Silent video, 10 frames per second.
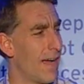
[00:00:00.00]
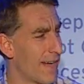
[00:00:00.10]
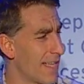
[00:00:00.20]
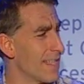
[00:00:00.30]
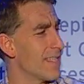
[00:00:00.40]
I've
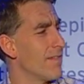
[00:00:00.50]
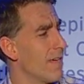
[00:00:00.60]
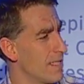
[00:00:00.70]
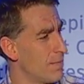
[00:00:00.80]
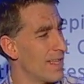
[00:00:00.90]
got this
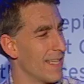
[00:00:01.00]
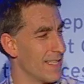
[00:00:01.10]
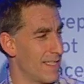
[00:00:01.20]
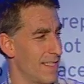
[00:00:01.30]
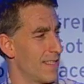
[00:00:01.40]
investment
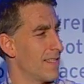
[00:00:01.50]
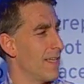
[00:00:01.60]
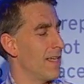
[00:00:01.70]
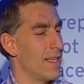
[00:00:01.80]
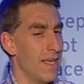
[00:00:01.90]
thesis
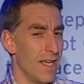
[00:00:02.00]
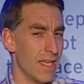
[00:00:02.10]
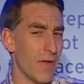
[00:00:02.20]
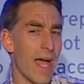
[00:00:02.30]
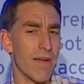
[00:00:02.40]
that
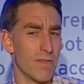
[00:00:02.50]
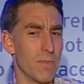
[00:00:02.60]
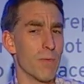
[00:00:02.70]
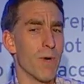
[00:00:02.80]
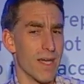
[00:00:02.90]
you have to
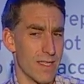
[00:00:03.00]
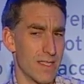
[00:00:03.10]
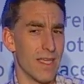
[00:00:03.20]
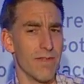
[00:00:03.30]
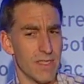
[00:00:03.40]
be one of the
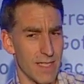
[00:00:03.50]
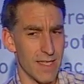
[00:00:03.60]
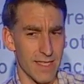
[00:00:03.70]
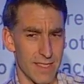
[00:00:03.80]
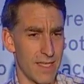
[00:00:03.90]
7
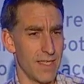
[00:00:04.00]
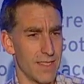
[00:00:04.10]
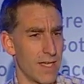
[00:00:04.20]
deadly sins.